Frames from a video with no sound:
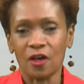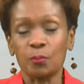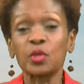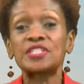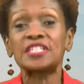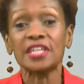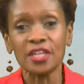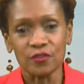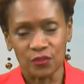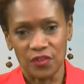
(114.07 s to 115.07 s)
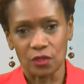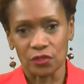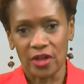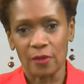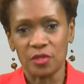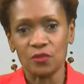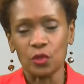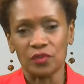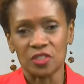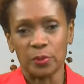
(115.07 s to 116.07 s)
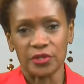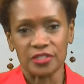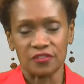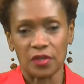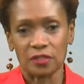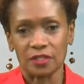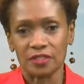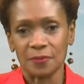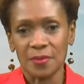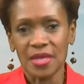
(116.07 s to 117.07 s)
perceived failure? How many of you have experienced failure?